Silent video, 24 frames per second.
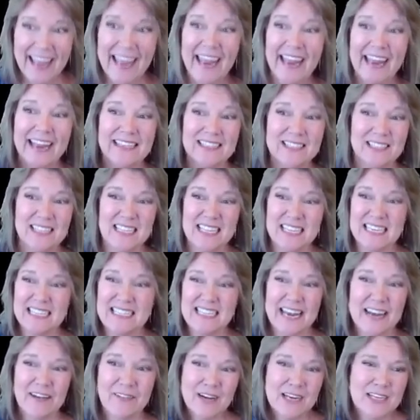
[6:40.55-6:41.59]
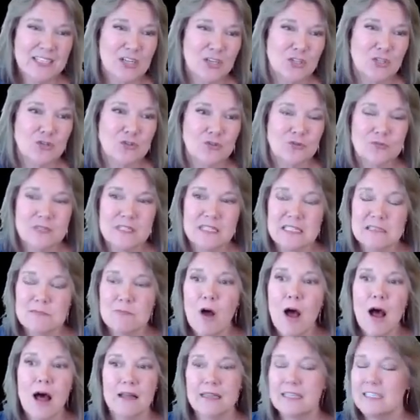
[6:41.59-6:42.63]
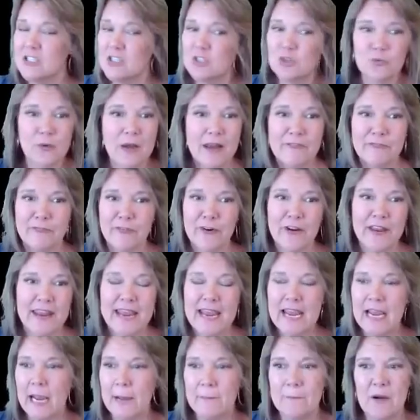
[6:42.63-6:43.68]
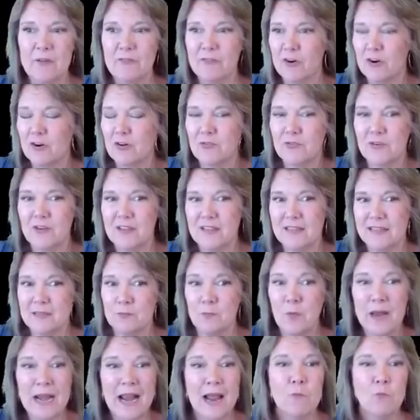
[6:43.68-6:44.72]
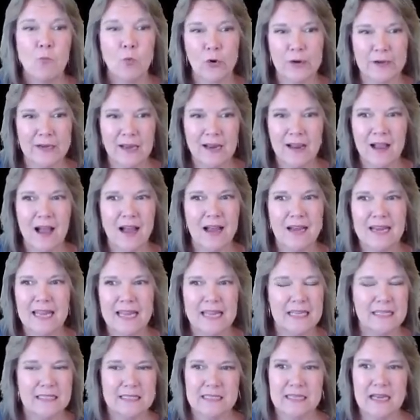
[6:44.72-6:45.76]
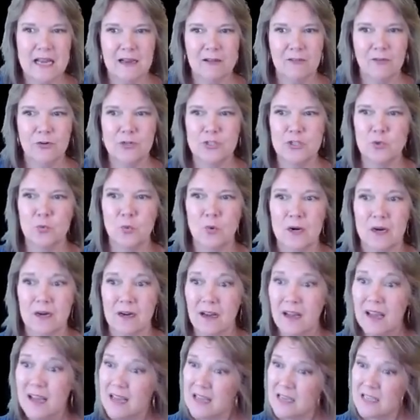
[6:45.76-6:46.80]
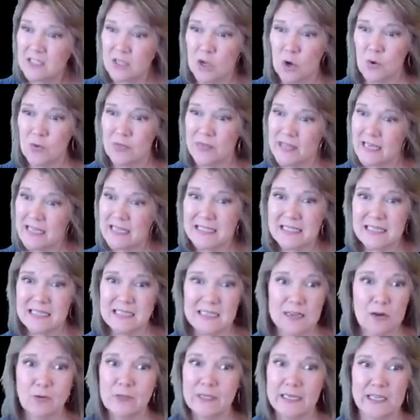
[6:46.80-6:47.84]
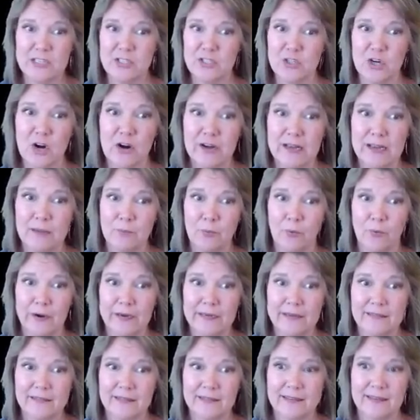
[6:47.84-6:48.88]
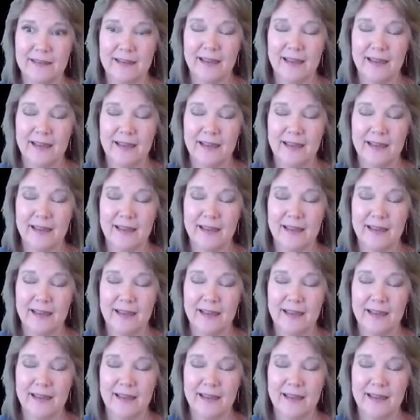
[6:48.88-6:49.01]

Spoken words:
These areas are too small. It's great for ink, but for what I'm working on, it's not going to work. So this is only a starting point.